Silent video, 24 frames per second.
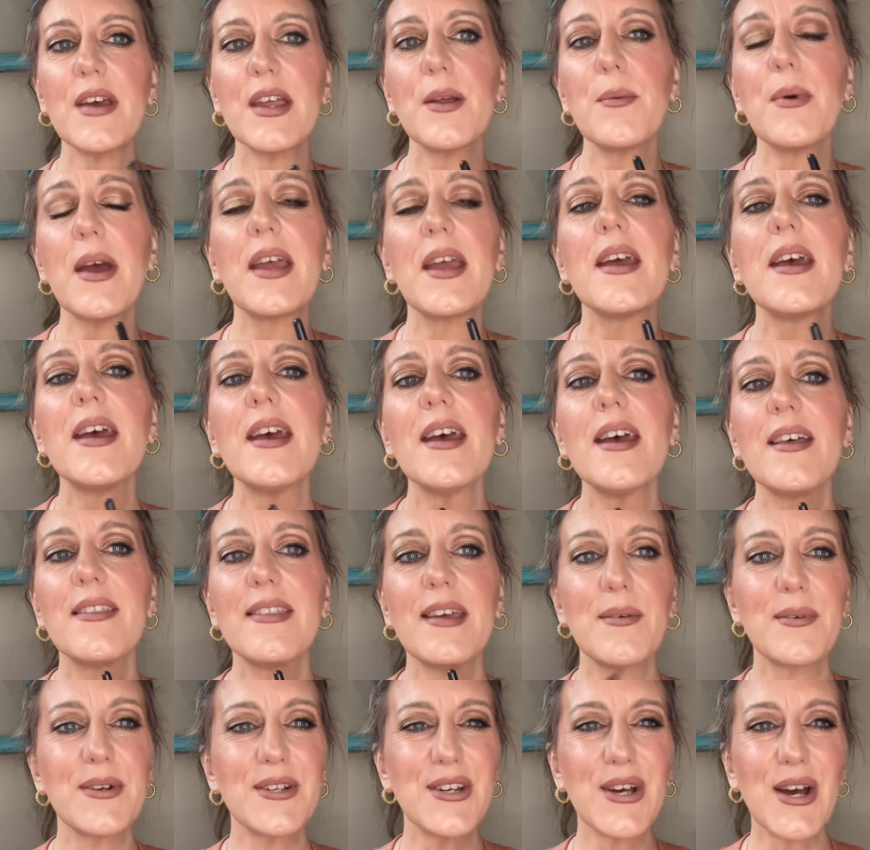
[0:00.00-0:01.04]
Anyway,
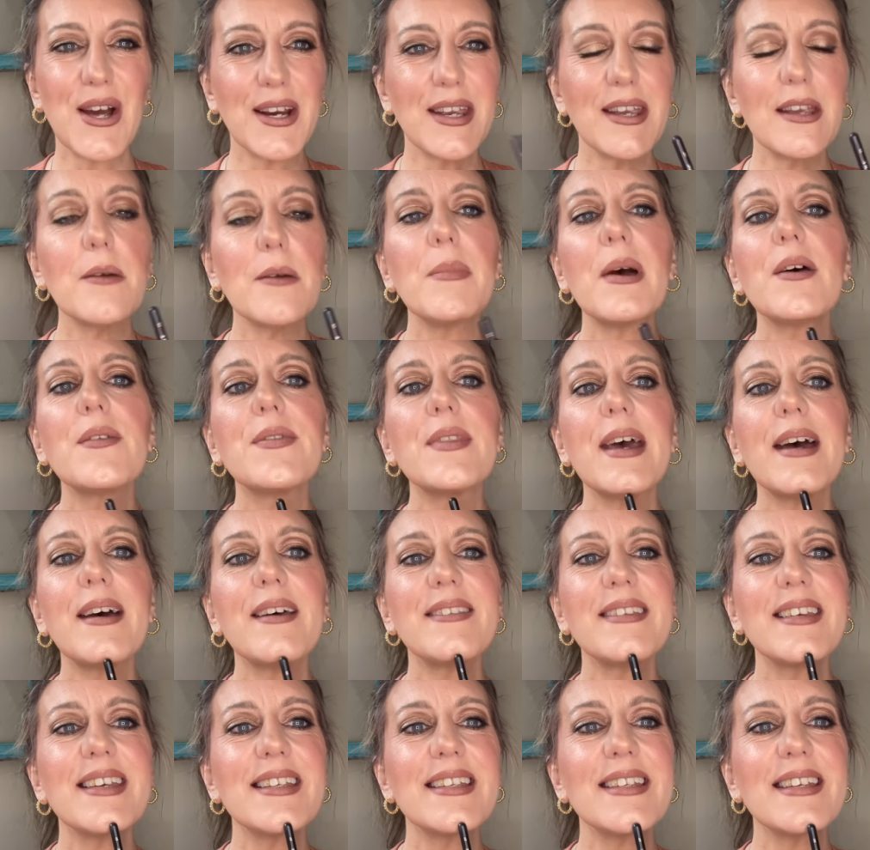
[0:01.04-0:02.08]
they were talking about that
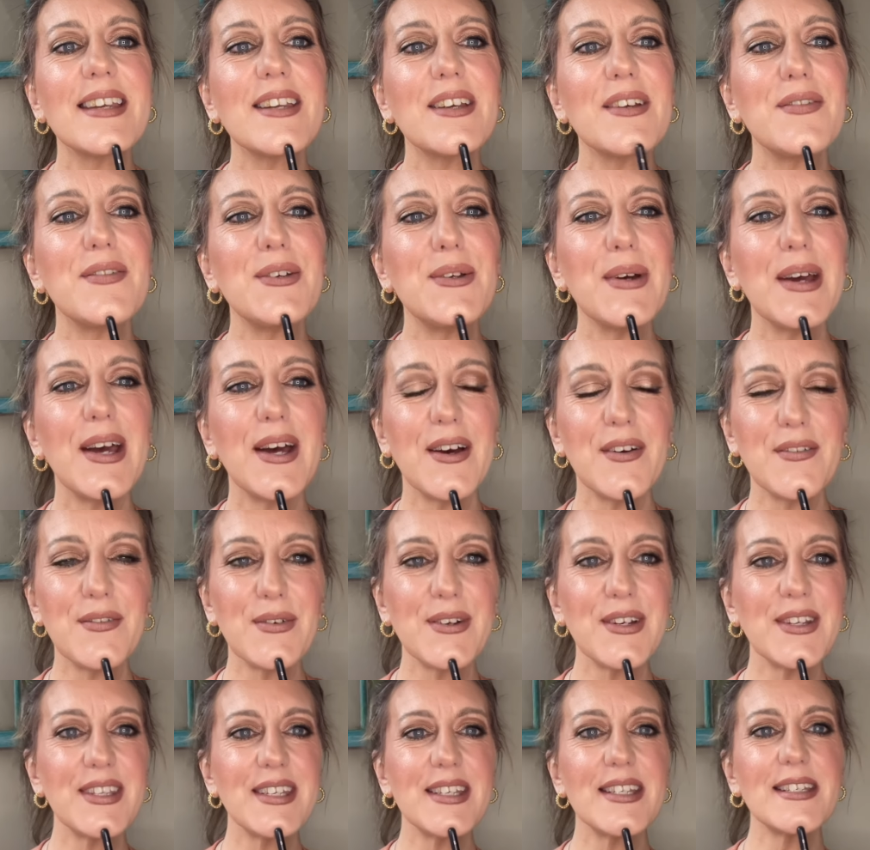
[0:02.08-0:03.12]
and they said if you have
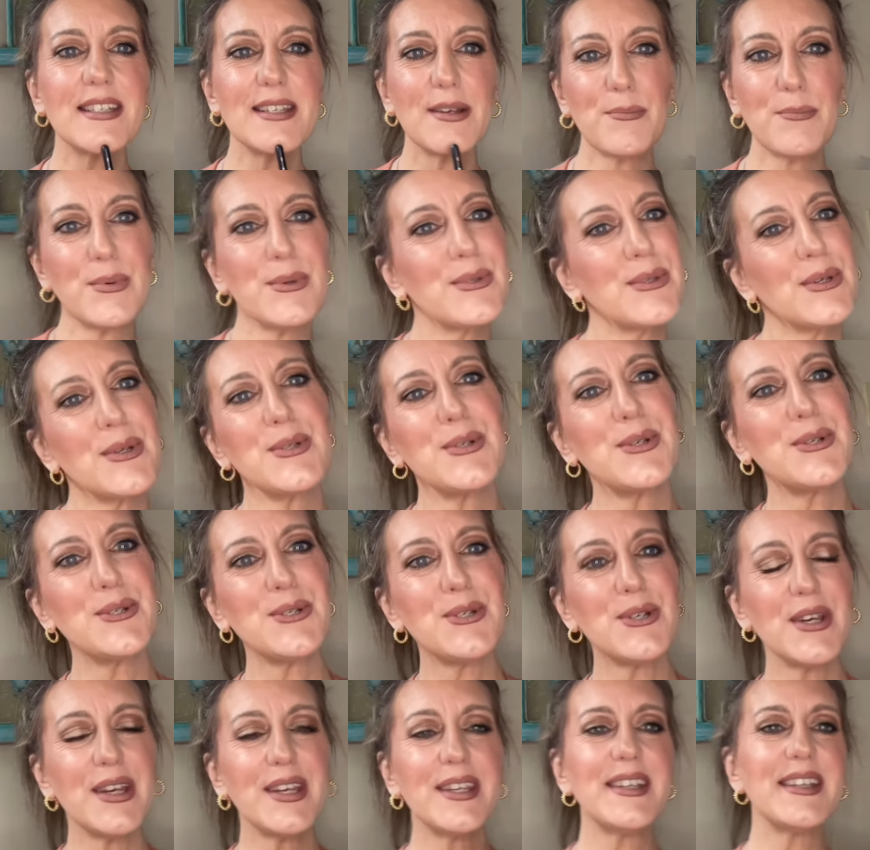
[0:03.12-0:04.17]
one of these dimples on your
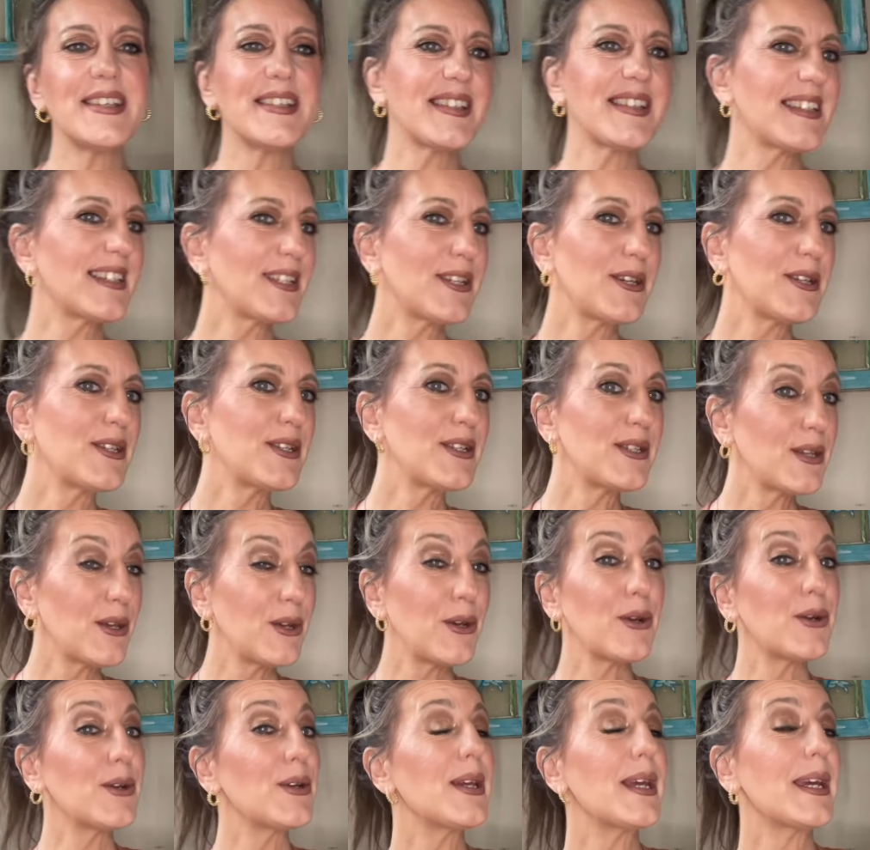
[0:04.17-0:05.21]
chin, it is
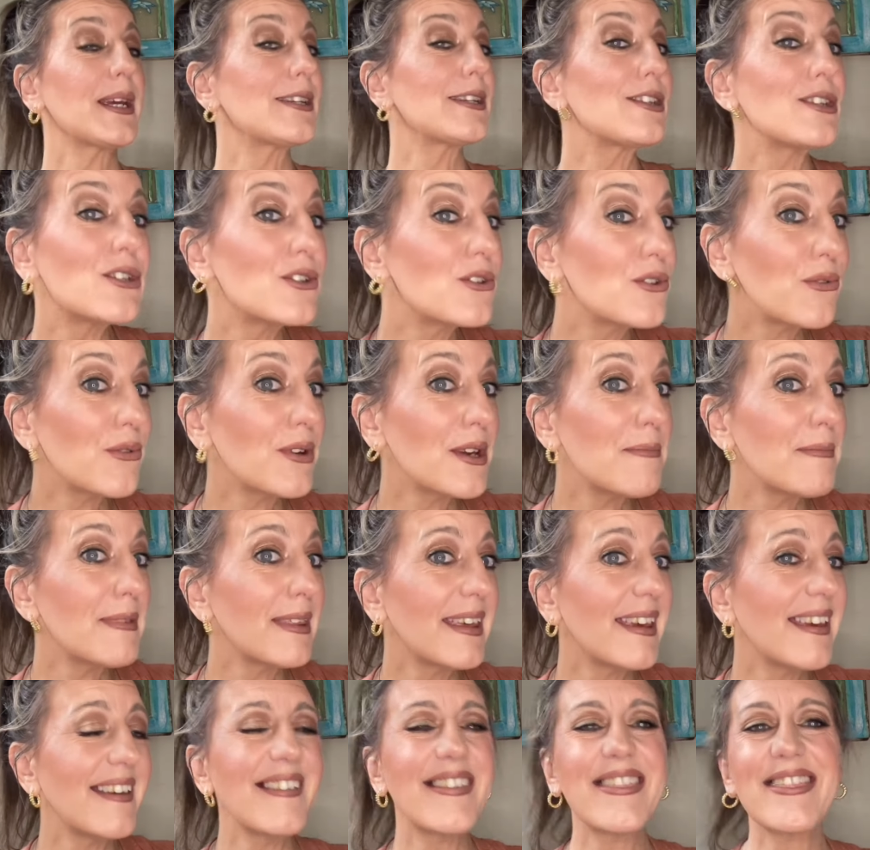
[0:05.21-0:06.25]
considered
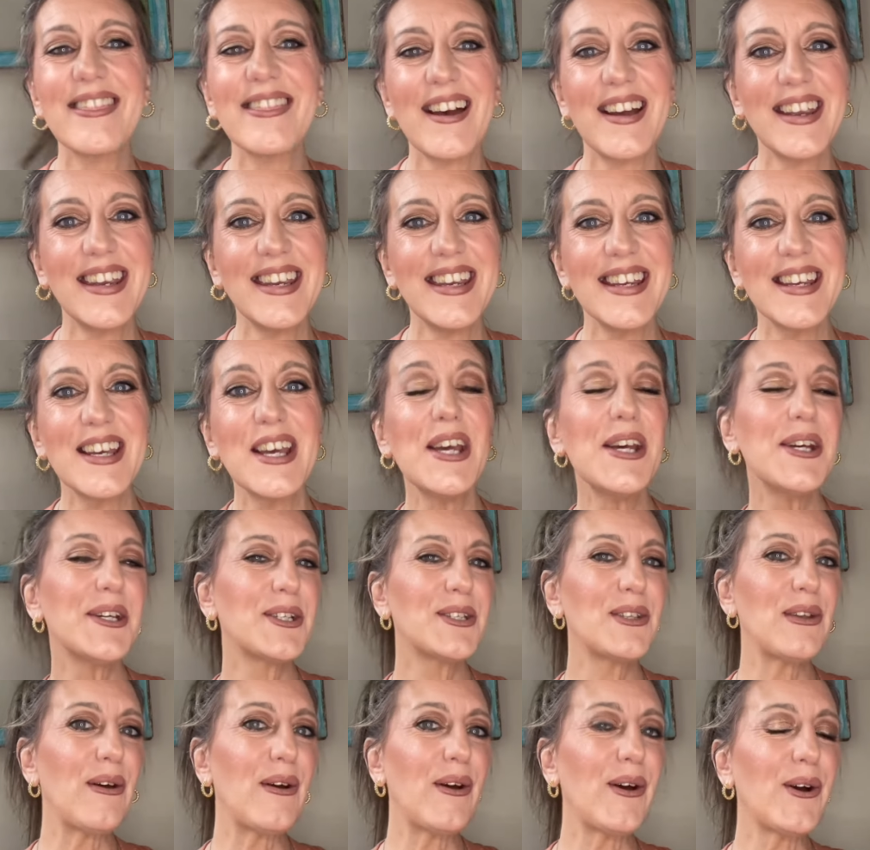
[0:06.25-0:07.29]
extremely lucky.
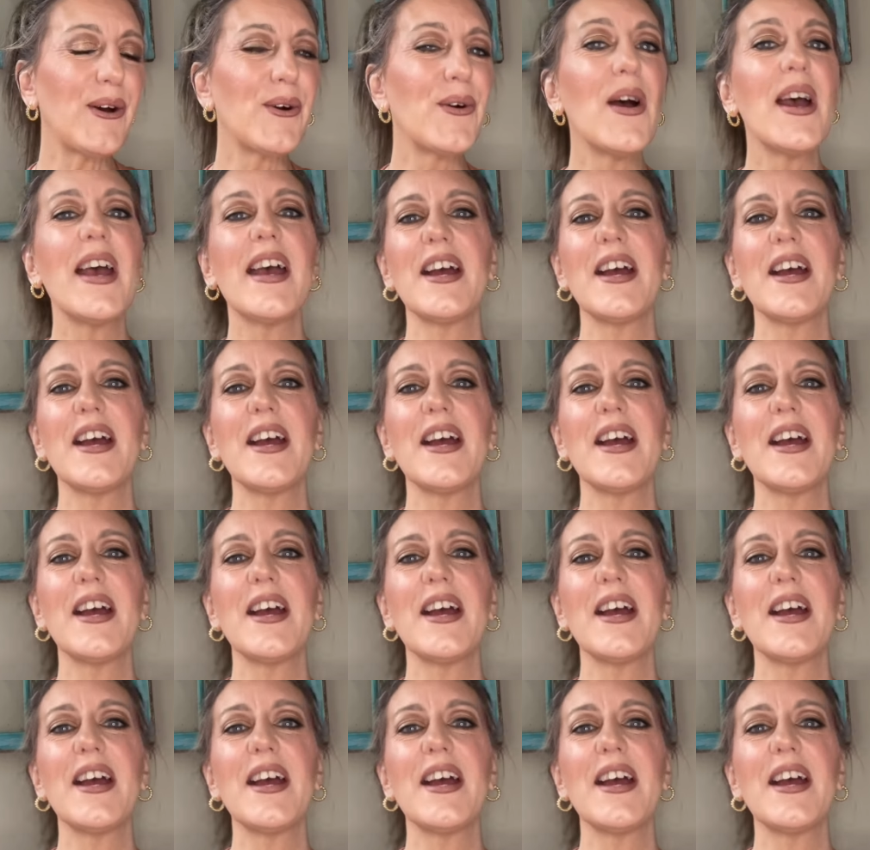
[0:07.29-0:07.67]
So